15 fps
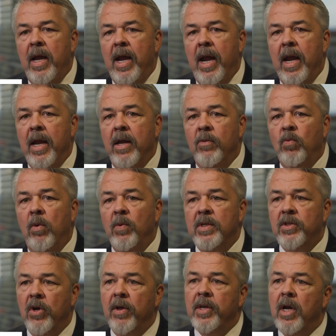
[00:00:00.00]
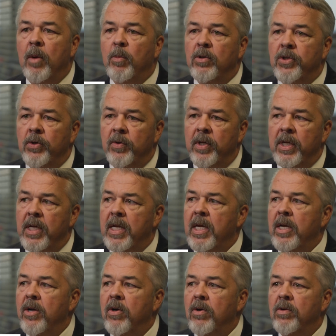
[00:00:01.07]
And when we saw the opportunity
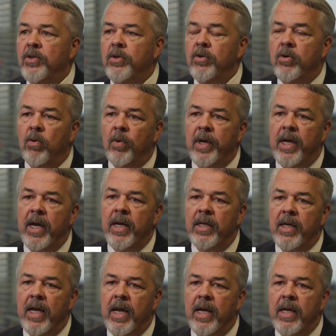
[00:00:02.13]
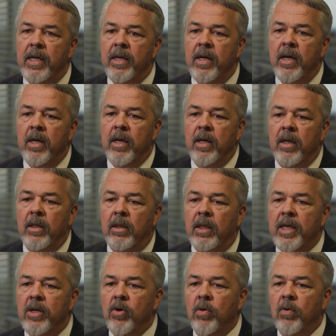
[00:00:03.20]
here to create a
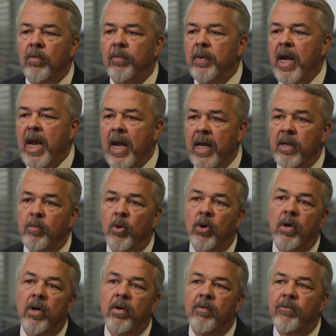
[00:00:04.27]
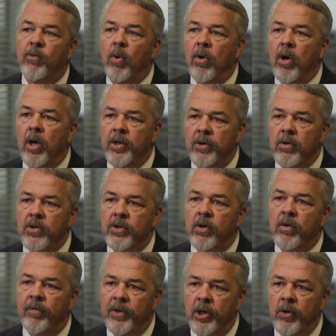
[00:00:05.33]
legal handbook for
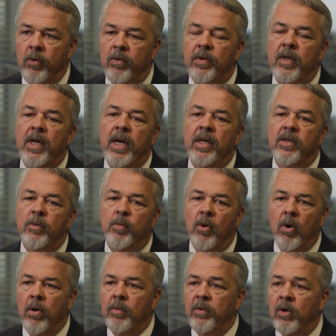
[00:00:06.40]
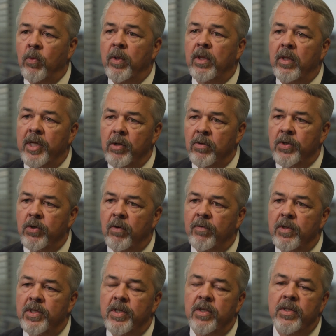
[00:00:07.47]
underserved youth and to partner with Legal
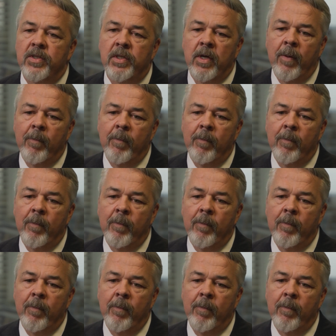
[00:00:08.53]
Services